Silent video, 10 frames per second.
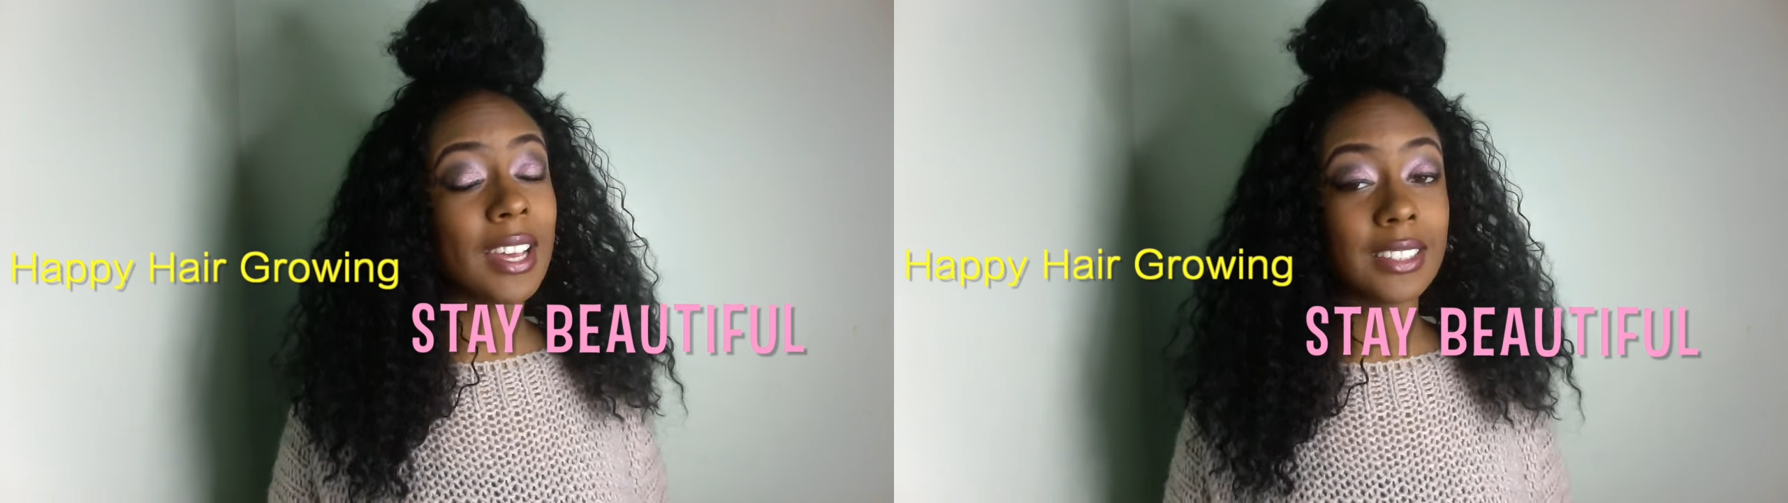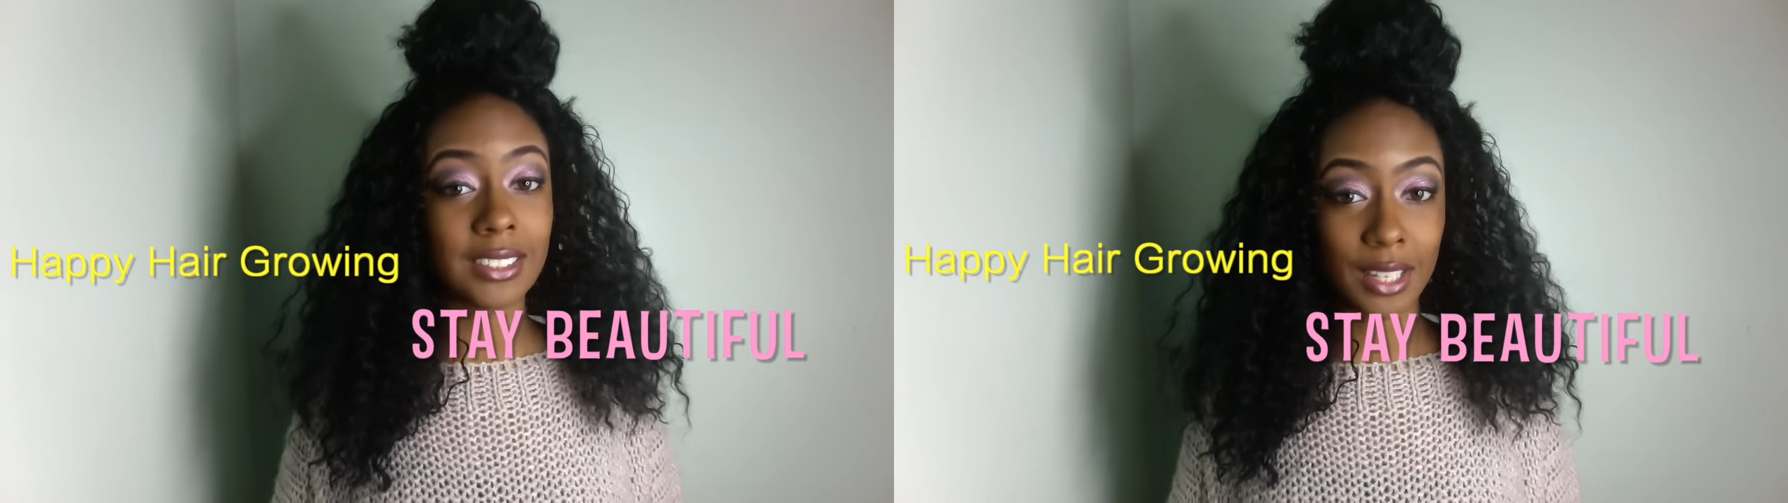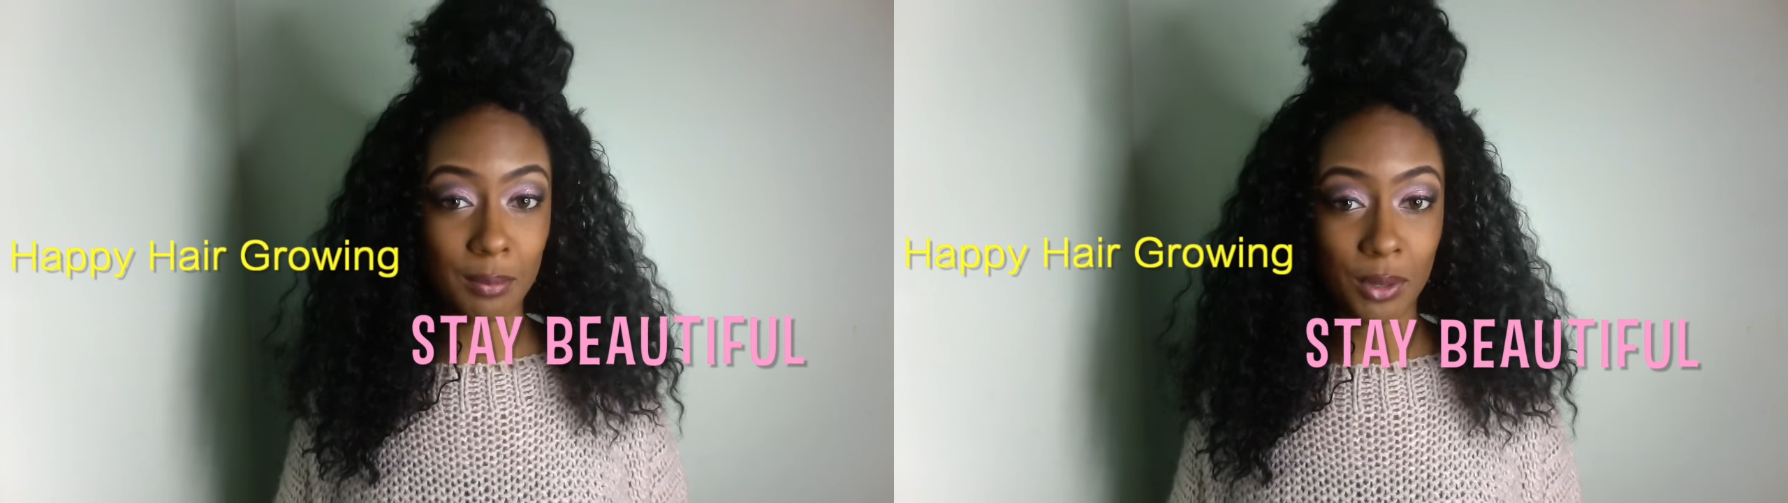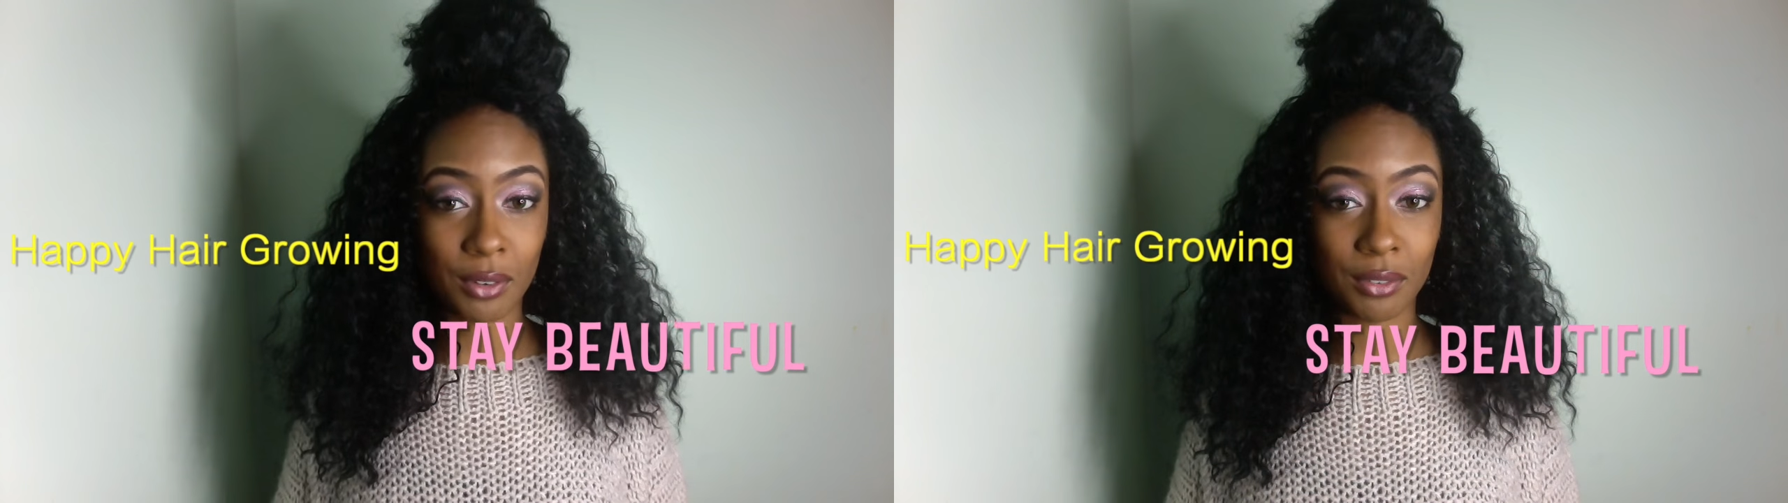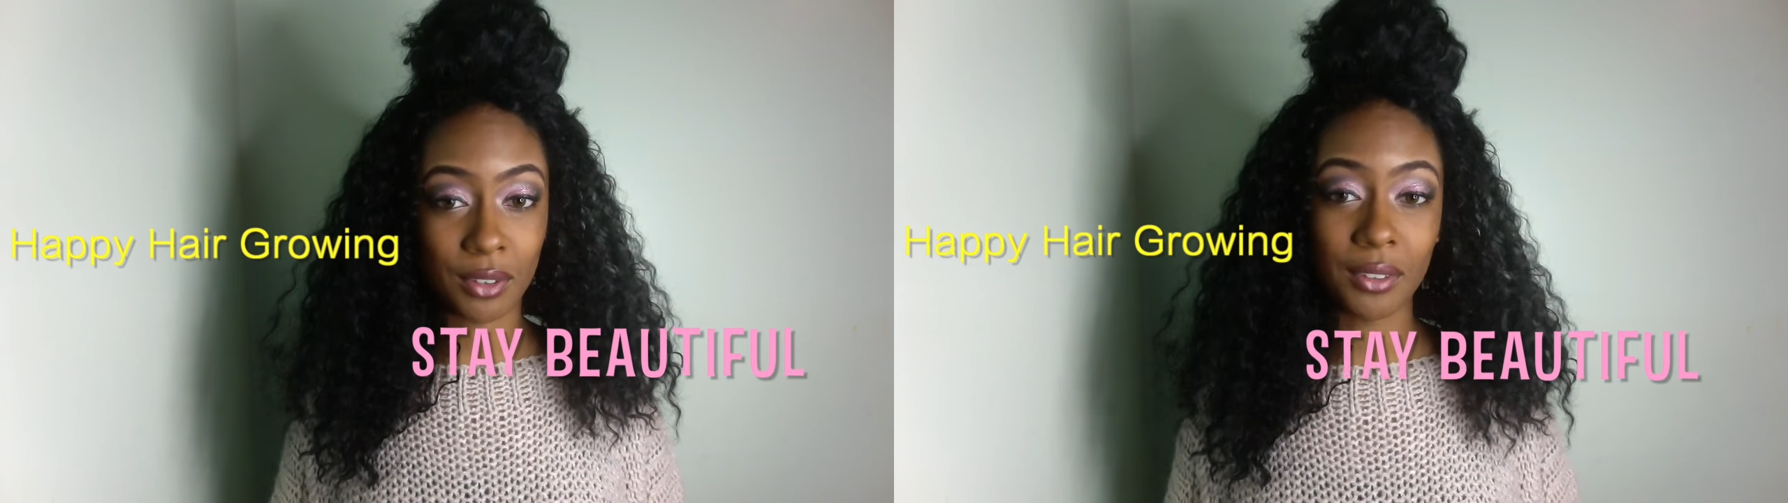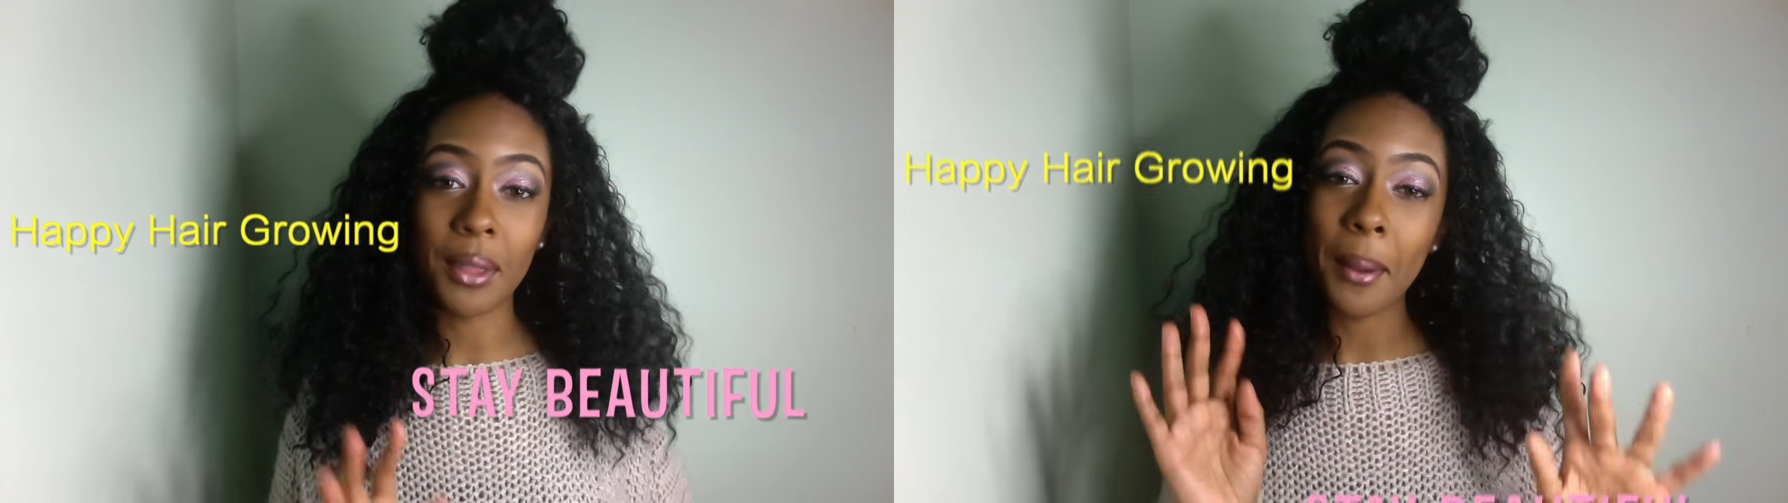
and stay beautiful